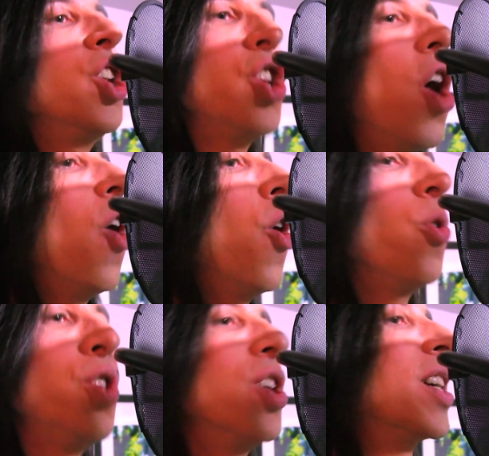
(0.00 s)
know you
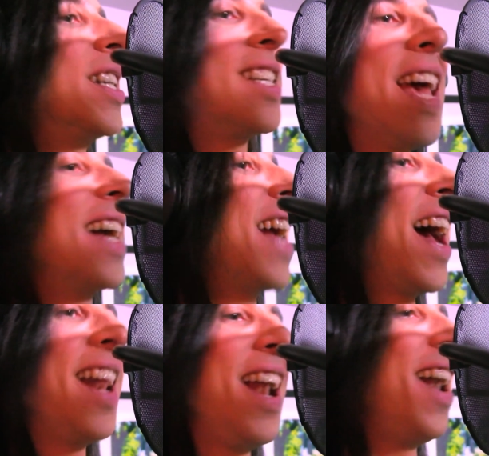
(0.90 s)
can take any
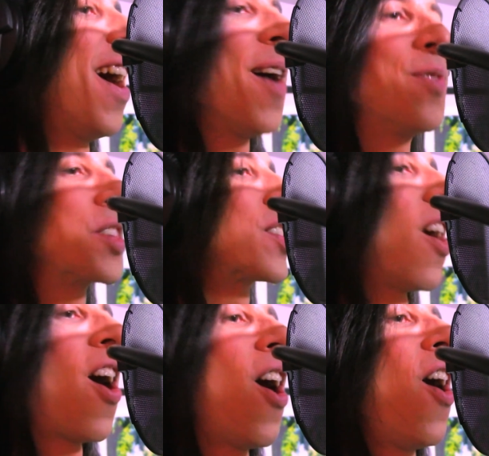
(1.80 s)
love song,
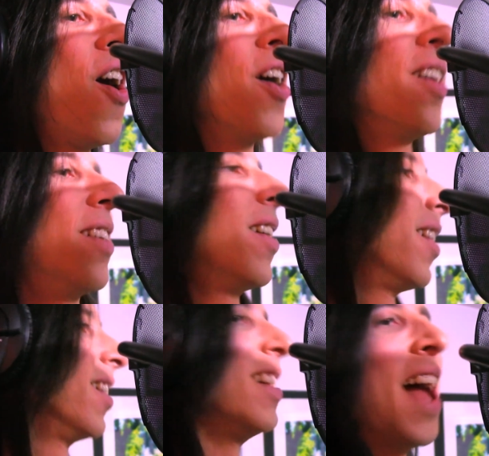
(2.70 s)

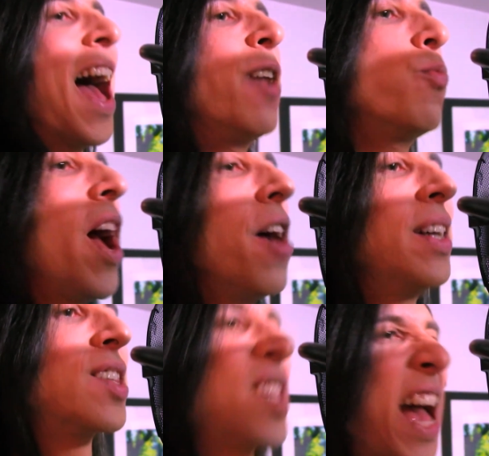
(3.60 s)
and where it
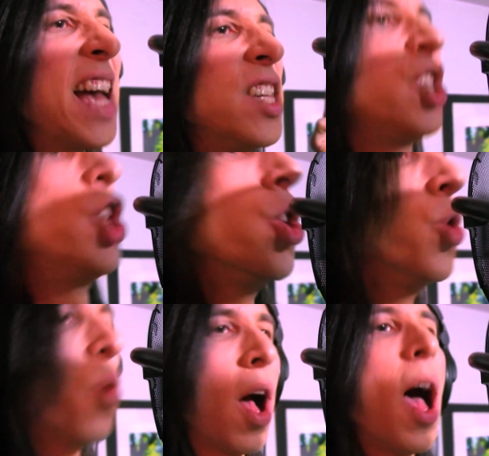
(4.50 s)
says you,
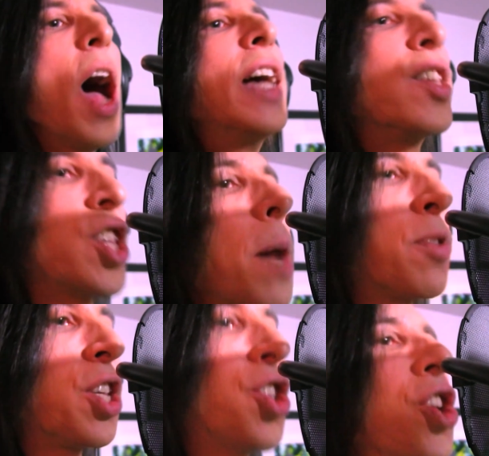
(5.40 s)

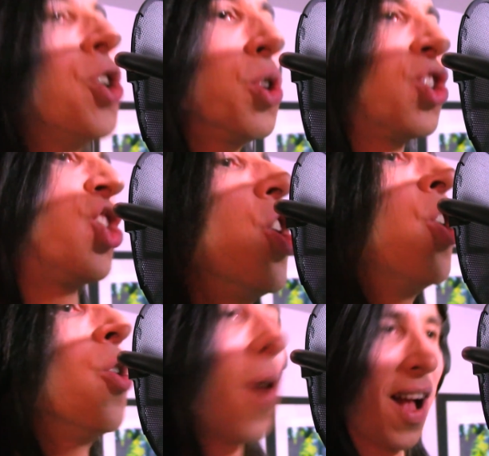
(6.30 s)
substitute
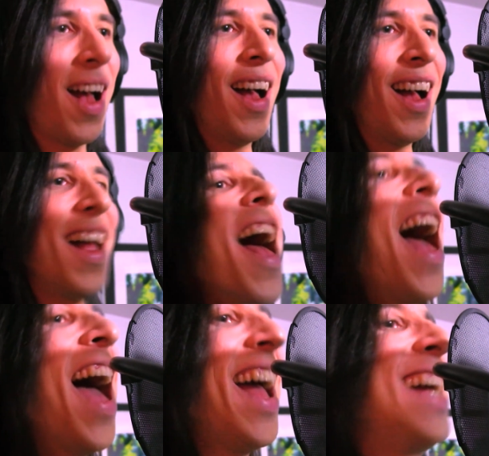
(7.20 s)
you,
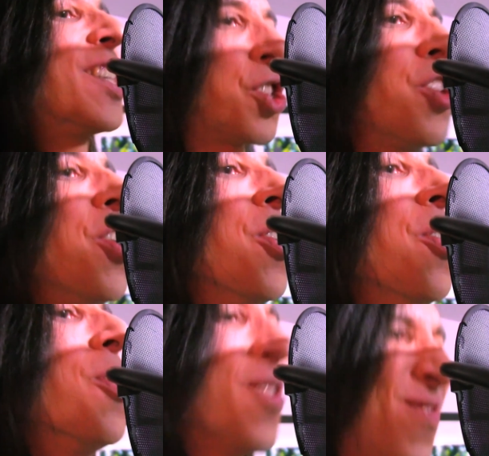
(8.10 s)
it's
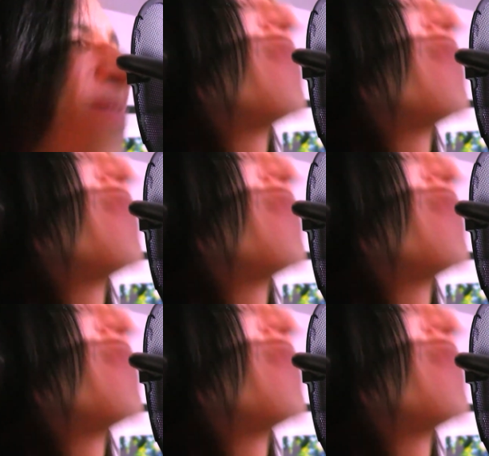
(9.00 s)
true.